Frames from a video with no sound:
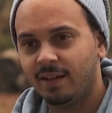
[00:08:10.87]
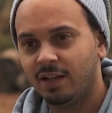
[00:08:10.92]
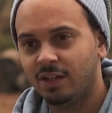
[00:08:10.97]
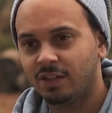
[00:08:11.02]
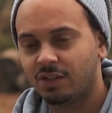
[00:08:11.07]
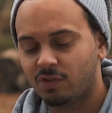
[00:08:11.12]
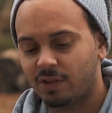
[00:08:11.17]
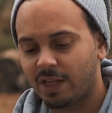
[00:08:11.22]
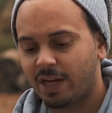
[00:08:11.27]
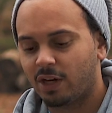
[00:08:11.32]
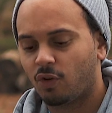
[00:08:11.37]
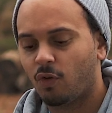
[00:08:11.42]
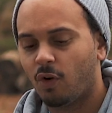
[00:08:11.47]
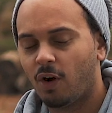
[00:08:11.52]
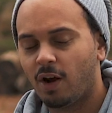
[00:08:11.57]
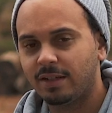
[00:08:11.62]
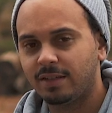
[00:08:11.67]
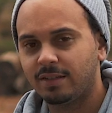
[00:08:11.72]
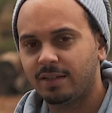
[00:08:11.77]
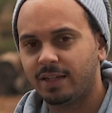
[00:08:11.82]
so they
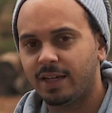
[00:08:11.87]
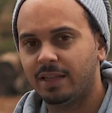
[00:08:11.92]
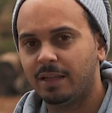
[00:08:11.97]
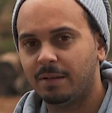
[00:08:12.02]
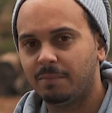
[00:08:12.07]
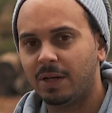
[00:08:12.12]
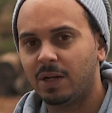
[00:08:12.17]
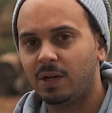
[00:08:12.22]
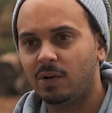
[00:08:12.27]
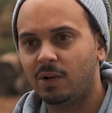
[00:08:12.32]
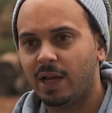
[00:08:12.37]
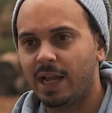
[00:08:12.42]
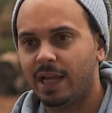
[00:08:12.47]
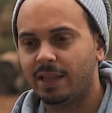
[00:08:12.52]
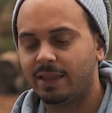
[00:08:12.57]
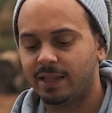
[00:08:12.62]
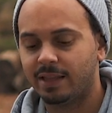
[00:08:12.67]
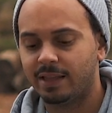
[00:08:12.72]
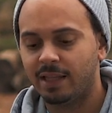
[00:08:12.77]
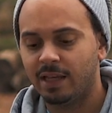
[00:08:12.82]
cross in the middle
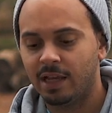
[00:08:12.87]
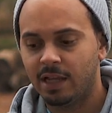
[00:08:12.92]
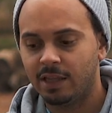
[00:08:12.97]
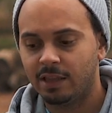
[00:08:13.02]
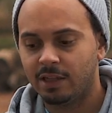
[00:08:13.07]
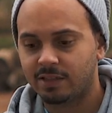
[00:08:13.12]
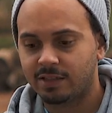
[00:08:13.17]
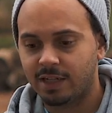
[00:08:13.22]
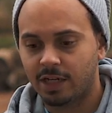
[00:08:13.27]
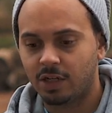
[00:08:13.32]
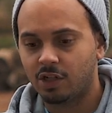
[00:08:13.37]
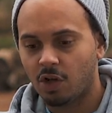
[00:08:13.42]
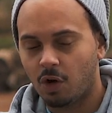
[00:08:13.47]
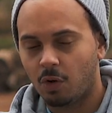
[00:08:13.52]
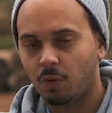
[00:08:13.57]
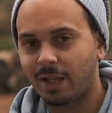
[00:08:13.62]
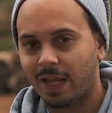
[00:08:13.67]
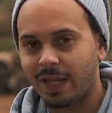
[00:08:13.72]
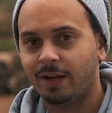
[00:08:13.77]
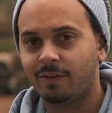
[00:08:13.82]
and then there's
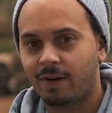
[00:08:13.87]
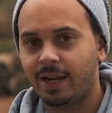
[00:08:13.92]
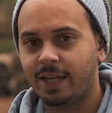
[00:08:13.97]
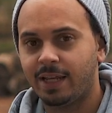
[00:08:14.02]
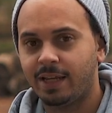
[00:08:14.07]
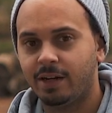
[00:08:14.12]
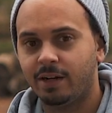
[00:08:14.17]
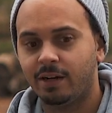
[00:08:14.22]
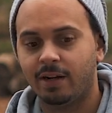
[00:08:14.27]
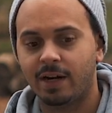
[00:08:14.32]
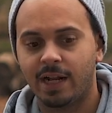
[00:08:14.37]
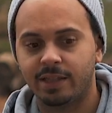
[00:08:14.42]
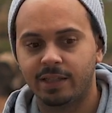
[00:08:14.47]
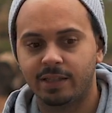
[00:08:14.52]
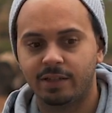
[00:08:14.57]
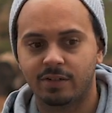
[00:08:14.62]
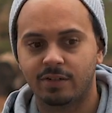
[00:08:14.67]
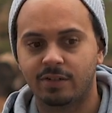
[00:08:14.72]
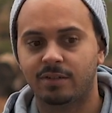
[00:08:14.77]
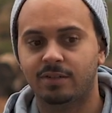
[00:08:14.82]
no light right here and
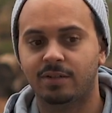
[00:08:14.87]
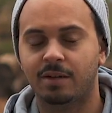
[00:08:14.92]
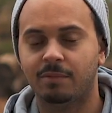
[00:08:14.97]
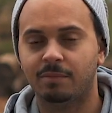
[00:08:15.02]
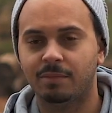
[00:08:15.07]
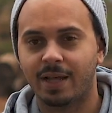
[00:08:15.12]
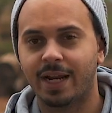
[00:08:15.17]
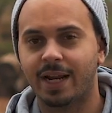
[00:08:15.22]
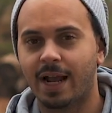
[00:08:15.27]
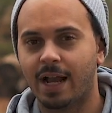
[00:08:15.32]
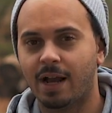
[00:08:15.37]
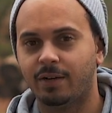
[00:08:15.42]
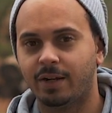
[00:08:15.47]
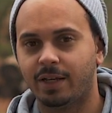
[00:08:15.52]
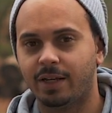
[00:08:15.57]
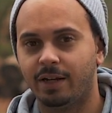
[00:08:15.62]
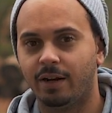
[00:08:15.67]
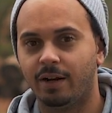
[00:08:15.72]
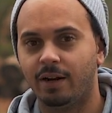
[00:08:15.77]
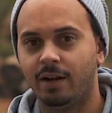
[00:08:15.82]
then there's some light out
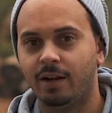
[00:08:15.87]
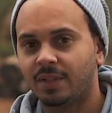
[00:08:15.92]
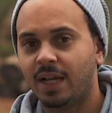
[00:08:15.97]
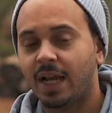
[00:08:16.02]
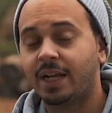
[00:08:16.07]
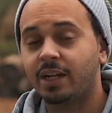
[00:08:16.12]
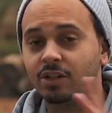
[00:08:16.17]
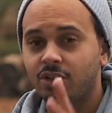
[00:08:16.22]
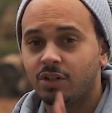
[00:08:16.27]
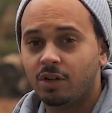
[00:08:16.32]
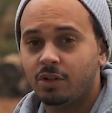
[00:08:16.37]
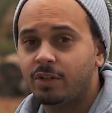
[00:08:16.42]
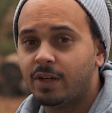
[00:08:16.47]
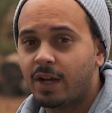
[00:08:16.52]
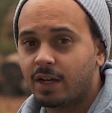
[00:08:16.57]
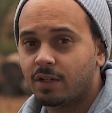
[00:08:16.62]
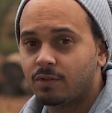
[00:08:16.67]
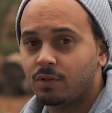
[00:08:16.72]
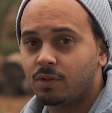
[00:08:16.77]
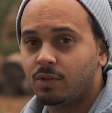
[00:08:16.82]
here. I can show you
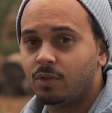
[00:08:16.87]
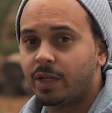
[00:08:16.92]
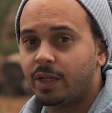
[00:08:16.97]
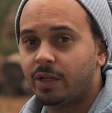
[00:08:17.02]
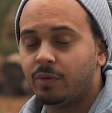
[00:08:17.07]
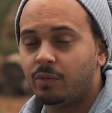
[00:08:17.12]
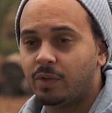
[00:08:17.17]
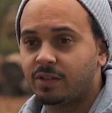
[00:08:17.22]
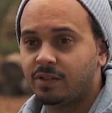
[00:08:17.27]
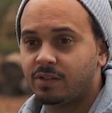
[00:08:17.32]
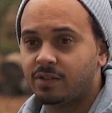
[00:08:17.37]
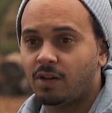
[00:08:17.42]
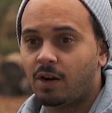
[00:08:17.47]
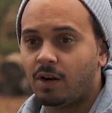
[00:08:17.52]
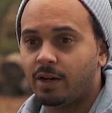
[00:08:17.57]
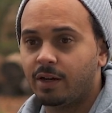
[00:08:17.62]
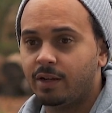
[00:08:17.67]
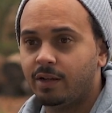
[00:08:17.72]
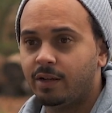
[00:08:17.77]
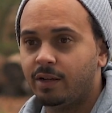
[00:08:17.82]
guys real quick once it's
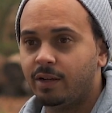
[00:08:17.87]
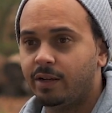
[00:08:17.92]
dark.